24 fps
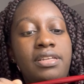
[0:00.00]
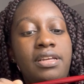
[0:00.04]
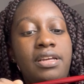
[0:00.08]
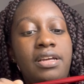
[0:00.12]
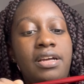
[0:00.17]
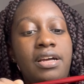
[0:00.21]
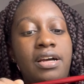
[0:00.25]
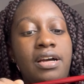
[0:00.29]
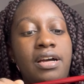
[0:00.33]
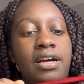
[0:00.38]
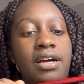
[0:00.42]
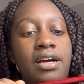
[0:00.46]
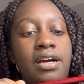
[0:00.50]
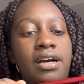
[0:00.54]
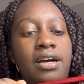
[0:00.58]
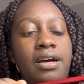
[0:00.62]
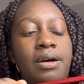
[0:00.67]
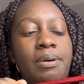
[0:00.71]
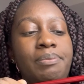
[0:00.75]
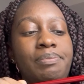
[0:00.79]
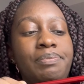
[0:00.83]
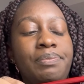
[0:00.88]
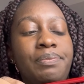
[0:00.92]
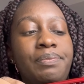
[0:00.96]

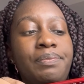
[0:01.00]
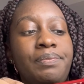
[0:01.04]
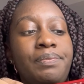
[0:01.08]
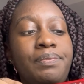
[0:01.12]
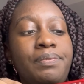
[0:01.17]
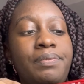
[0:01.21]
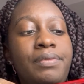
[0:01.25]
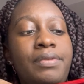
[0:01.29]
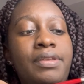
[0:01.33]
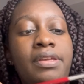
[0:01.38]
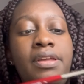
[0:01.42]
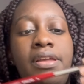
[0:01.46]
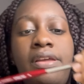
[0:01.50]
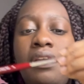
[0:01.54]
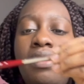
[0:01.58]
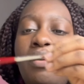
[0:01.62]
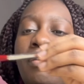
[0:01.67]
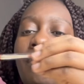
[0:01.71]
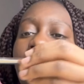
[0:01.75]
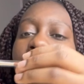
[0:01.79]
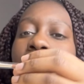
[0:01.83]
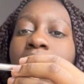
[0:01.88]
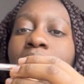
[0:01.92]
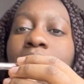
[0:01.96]
round
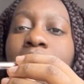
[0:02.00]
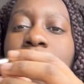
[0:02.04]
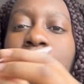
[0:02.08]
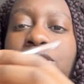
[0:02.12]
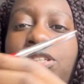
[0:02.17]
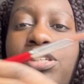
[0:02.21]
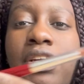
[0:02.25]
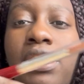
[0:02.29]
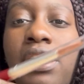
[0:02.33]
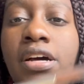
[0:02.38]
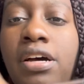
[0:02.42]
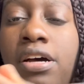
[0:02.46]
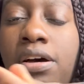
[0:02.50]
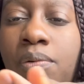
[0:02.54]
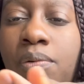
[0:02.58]
brush, like a